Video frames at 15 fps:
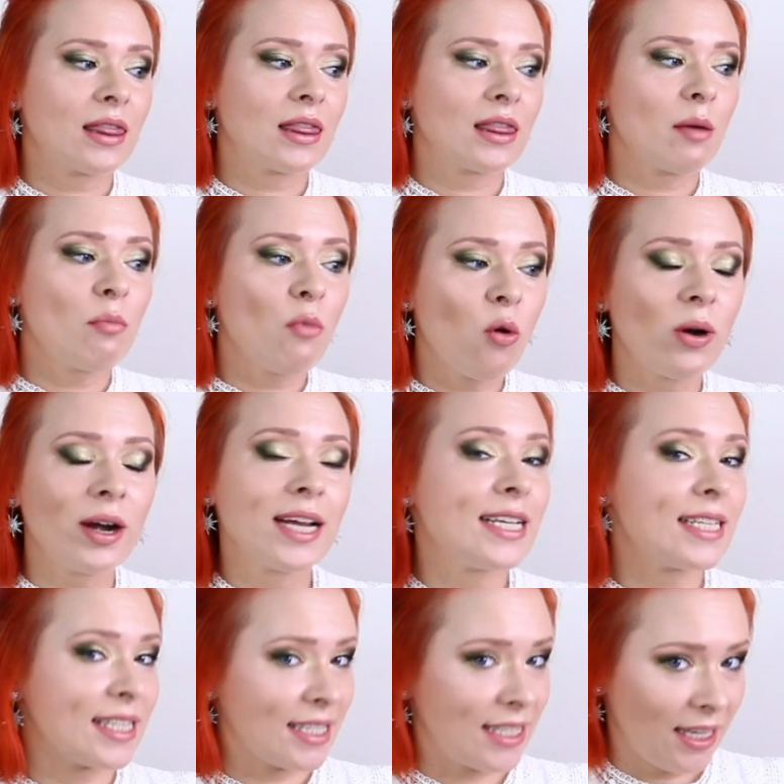the more I
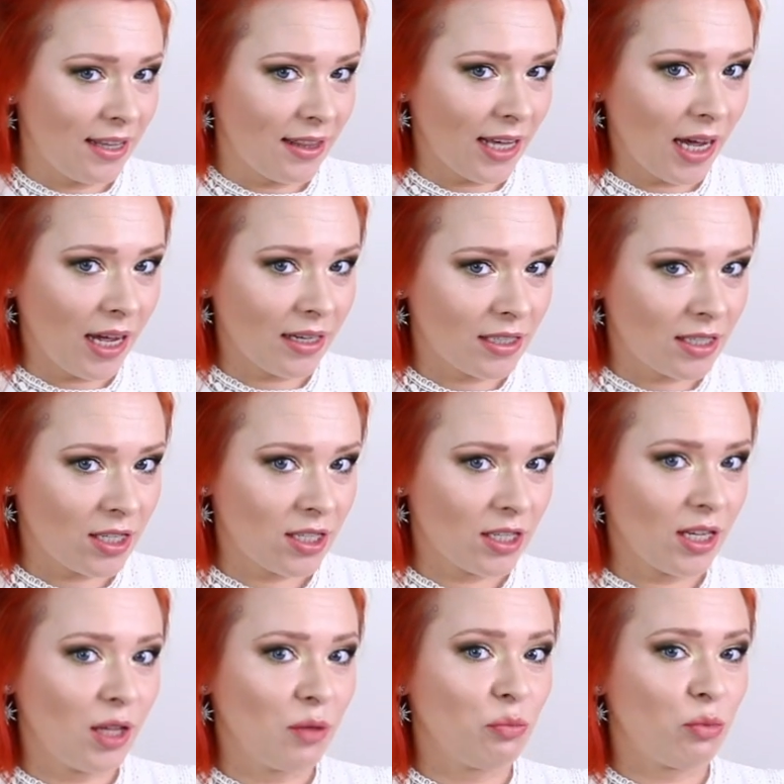see
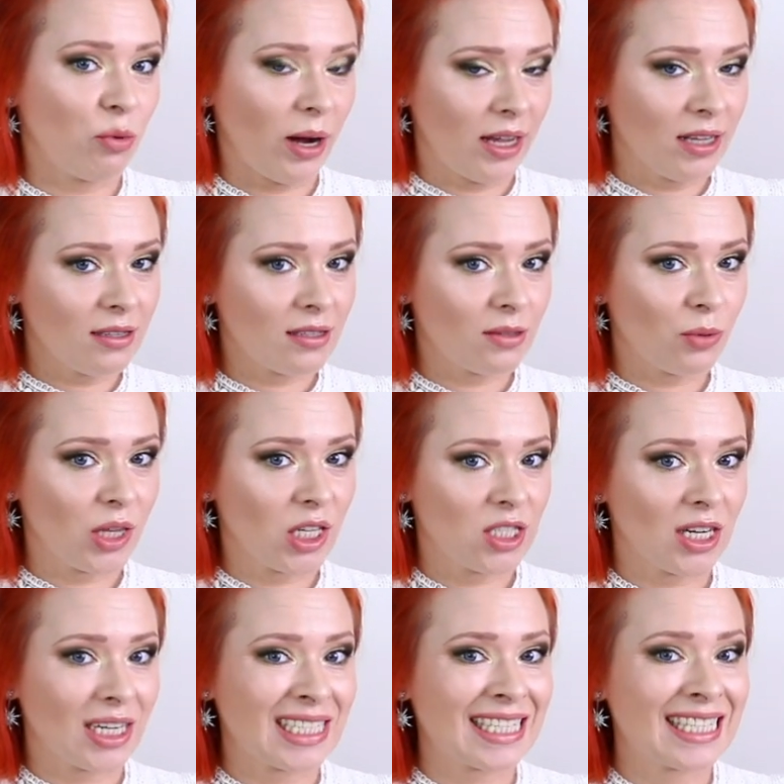that in brands, when they
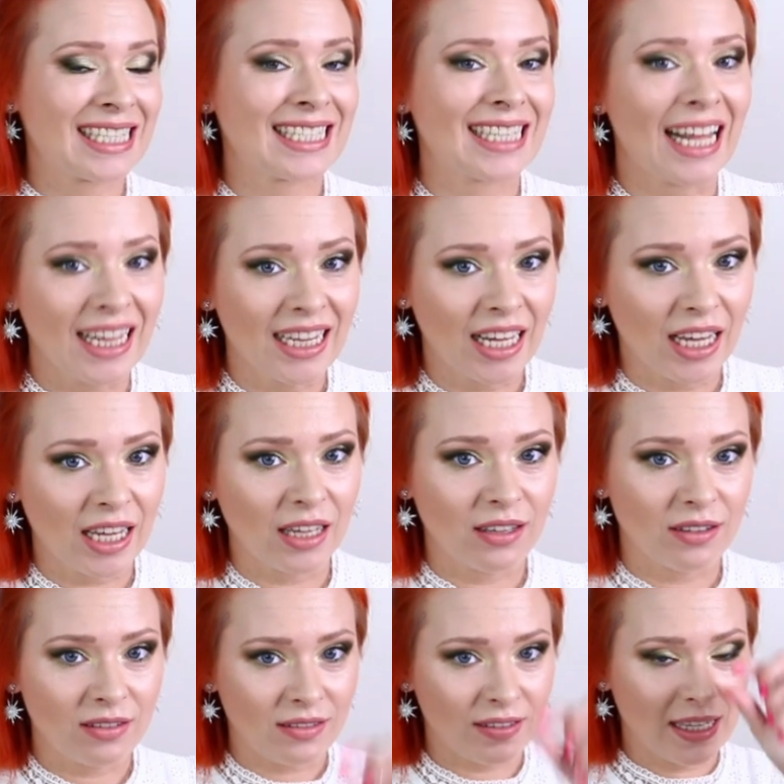start
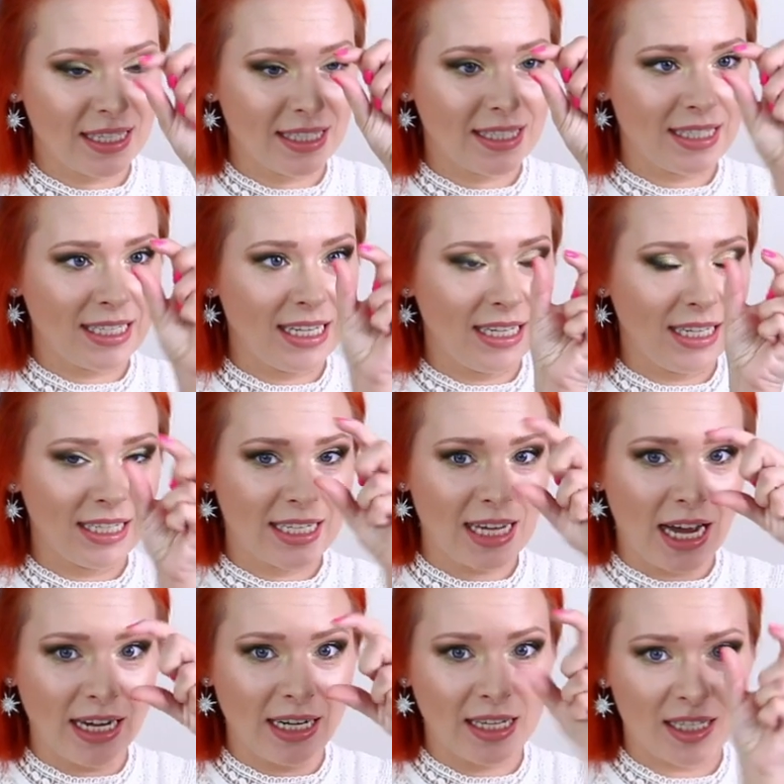selling these teeny
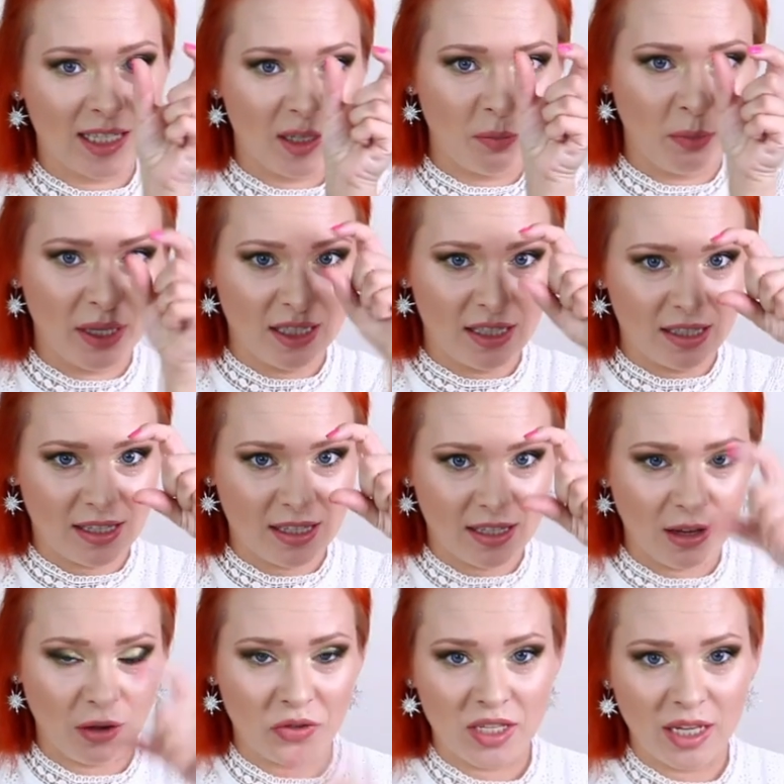tiny spits
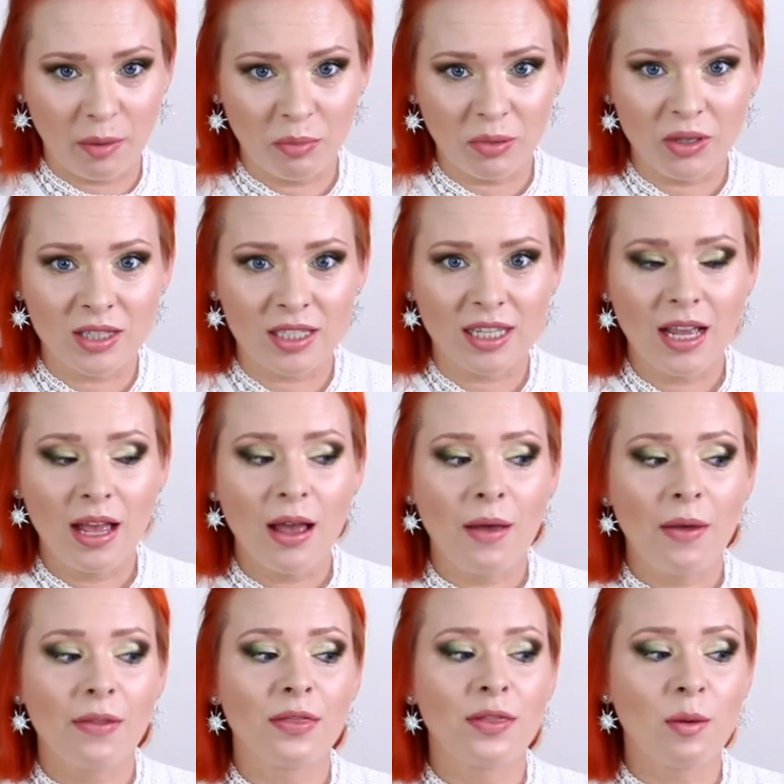of samples,
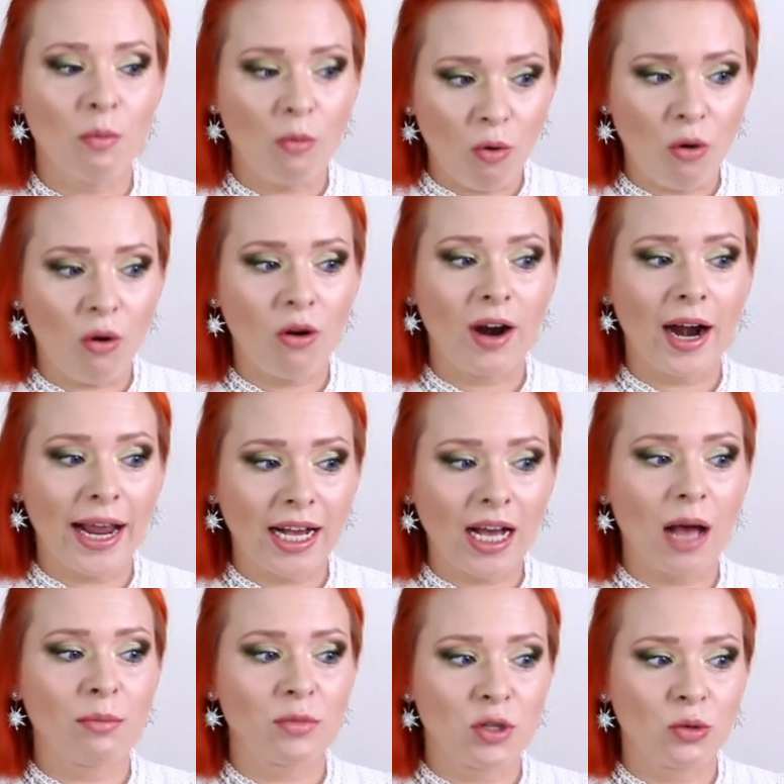the more I
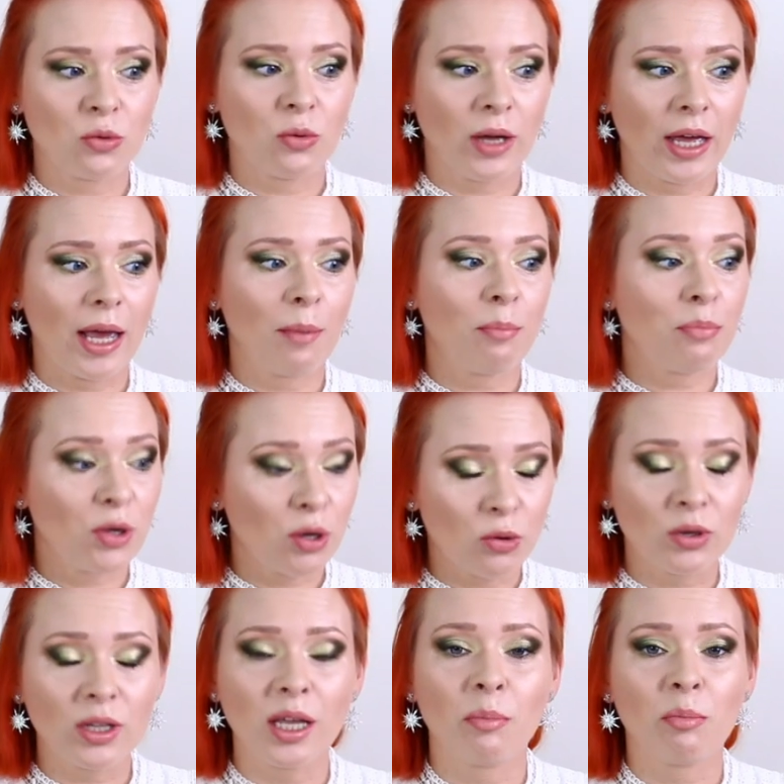come to a
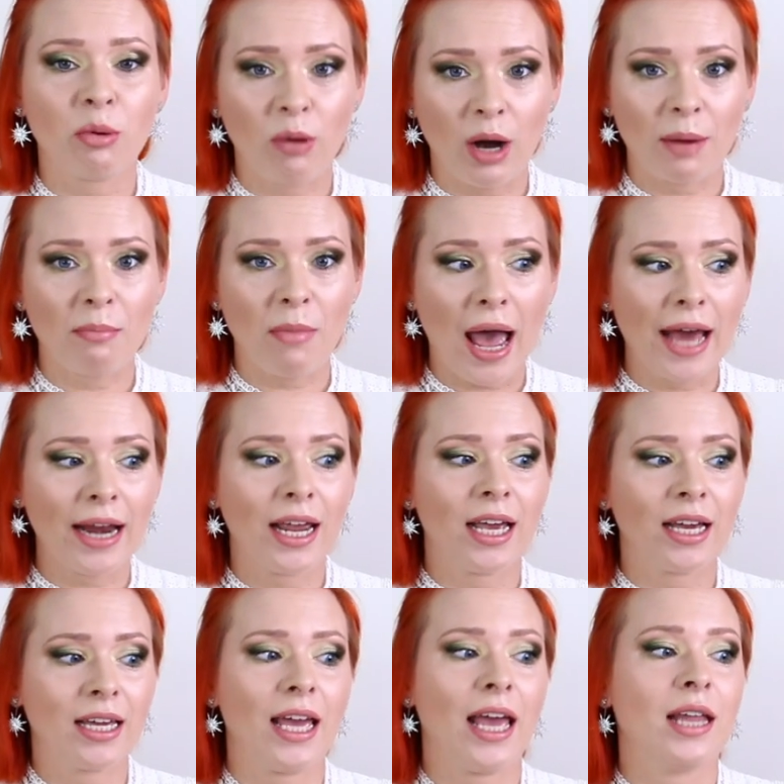purely
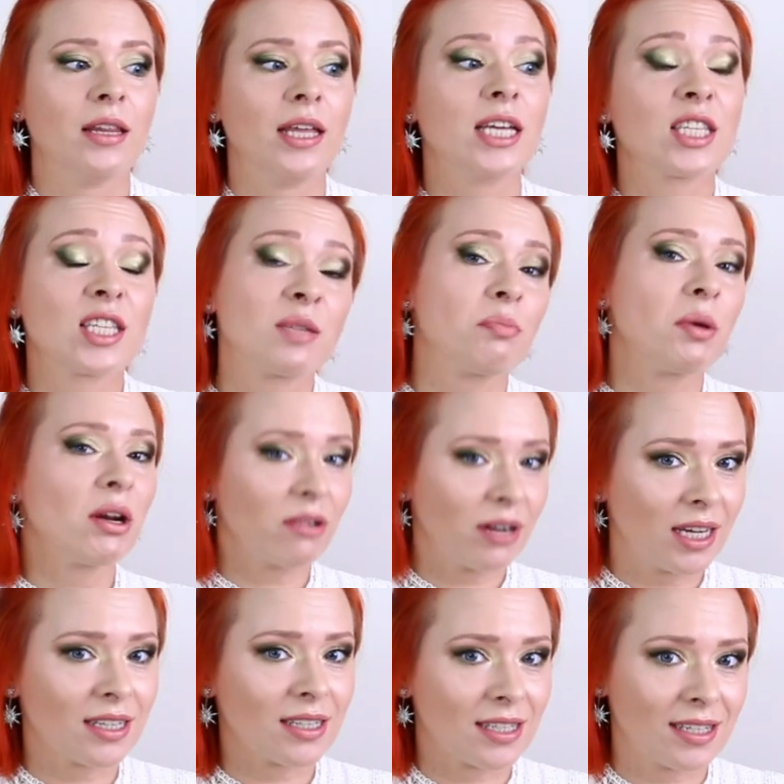pragmatic and
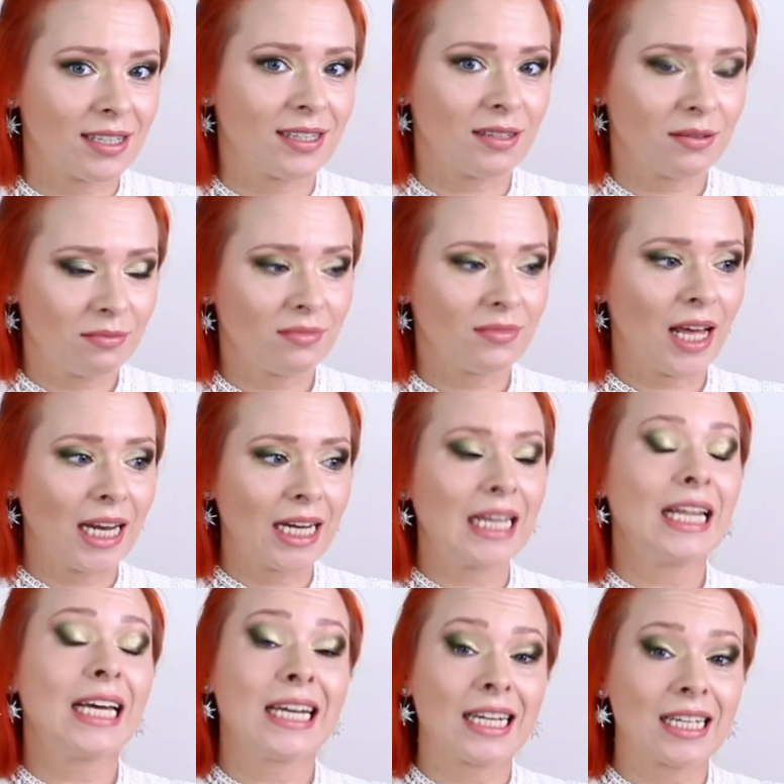experienced
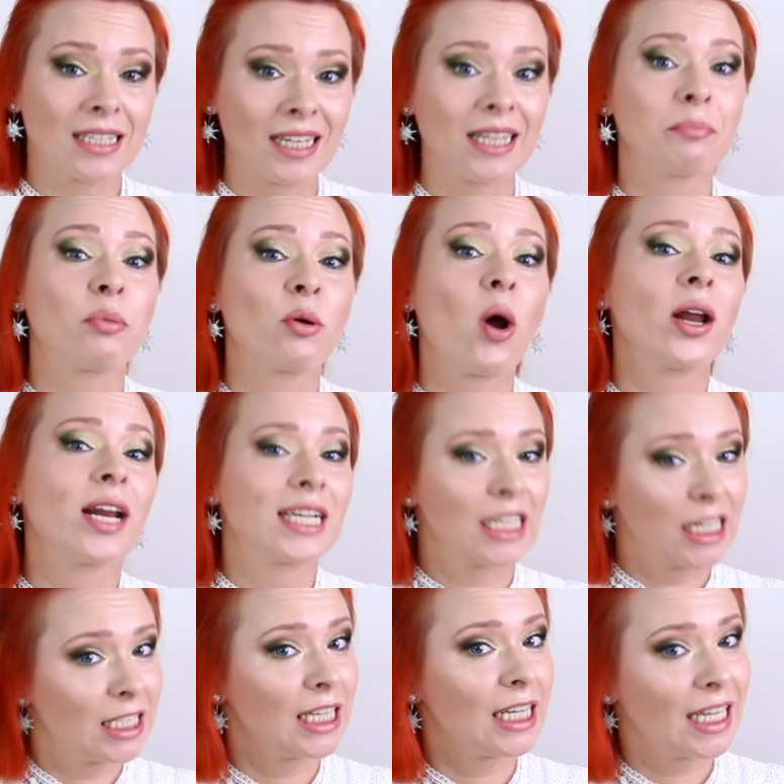analytic, product
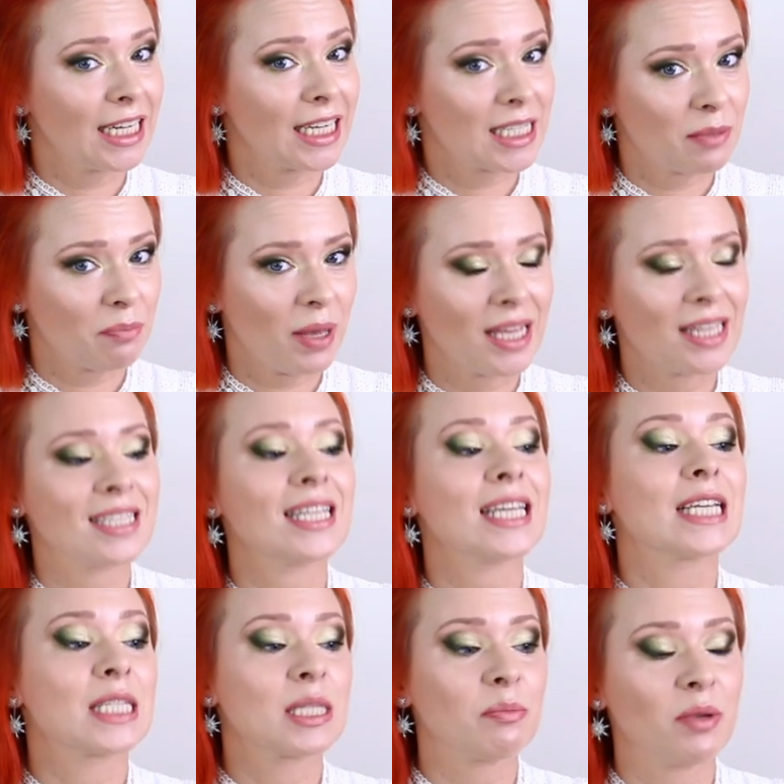analytics based
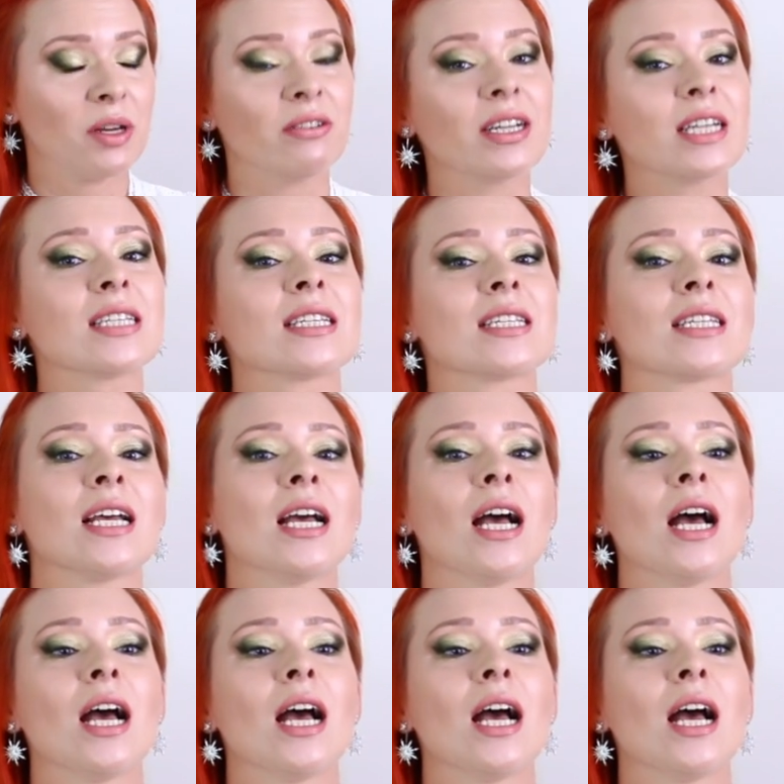experience,